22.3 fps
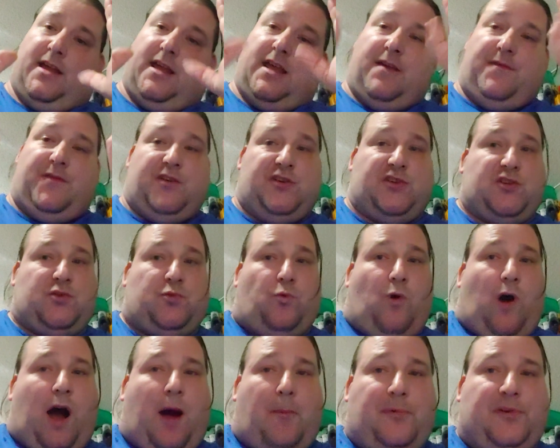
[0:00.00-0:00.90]
if you
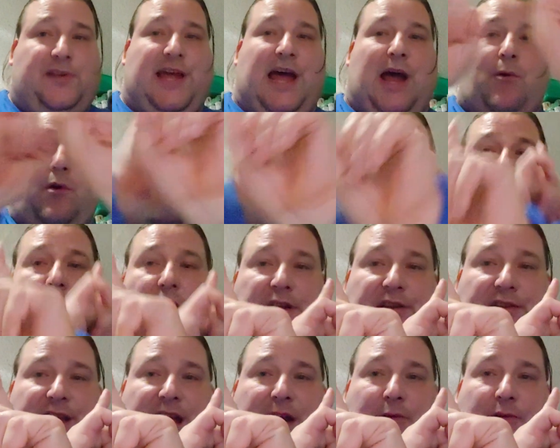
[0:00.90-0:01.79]
swap Tower 1
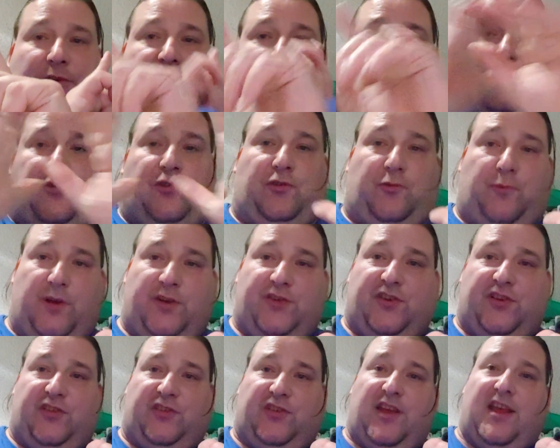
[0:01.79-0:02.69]
and Tower 2
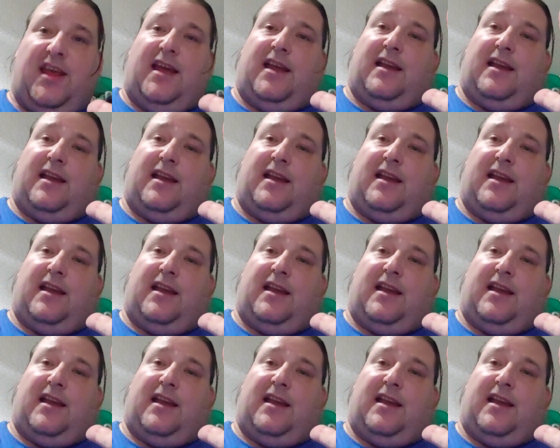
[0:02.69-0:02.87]
switches,